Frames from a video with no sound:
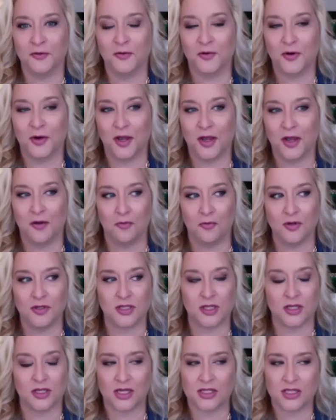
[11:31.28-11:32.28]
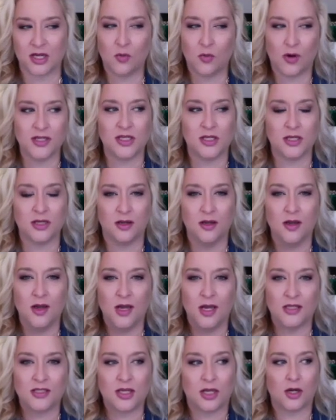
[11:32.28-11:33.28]
it was because i wasn't
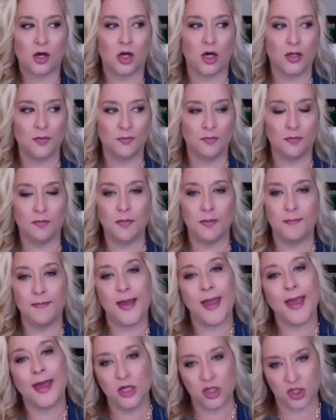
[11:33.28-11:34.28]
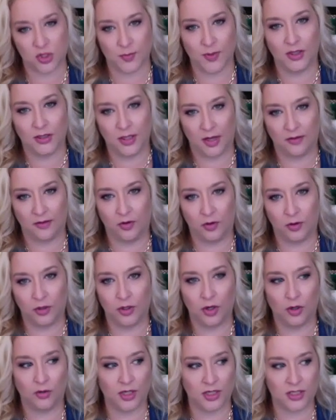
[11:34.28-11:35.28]
it's like on a management level you
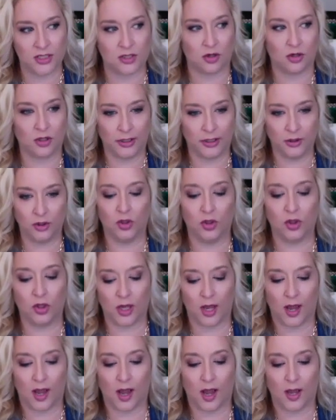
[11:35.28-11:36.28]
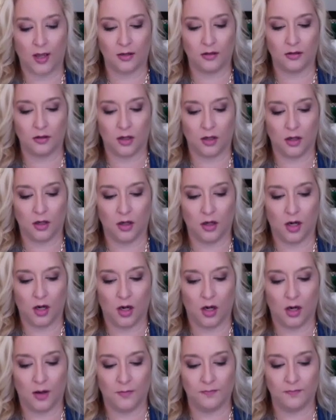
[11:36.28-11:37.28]
don't necessarily look at
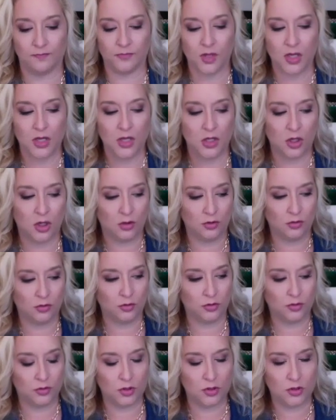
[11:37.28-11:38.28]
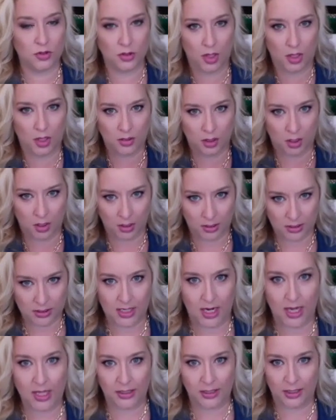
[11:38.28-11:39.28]
um, you don't eh, on a
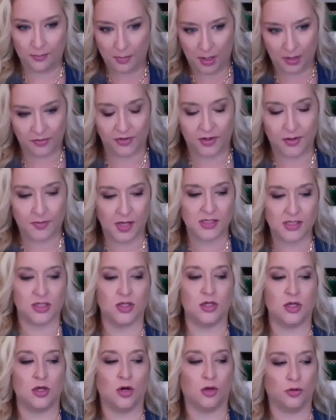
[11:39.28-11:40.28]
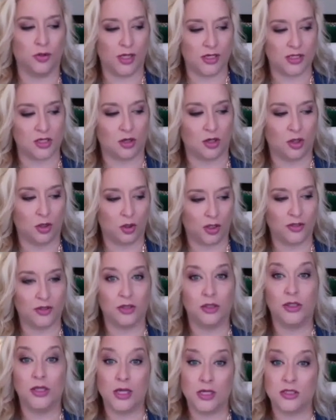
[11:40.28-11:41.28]
daily monthly basis you don't necessarily look at the
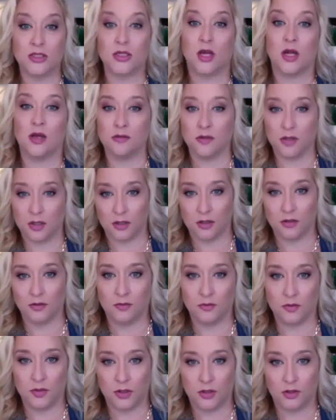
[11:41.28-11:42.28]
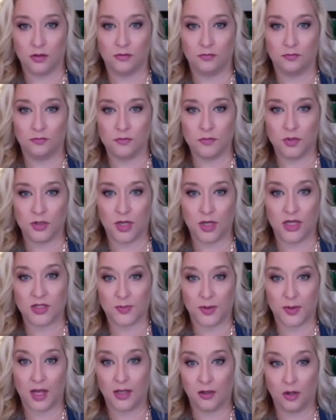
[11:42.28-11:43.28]
lease and the the the mm-hmm.
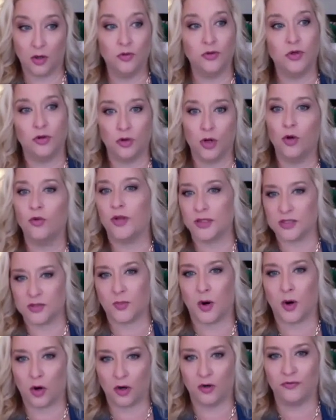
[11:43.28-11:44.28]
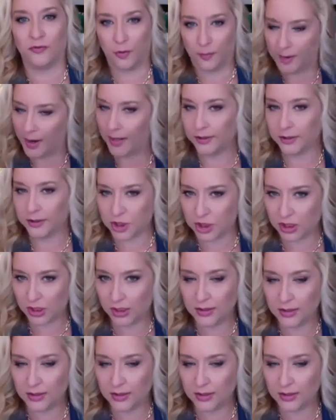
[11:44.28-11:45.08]
sba loan you know that's part of your balance sheet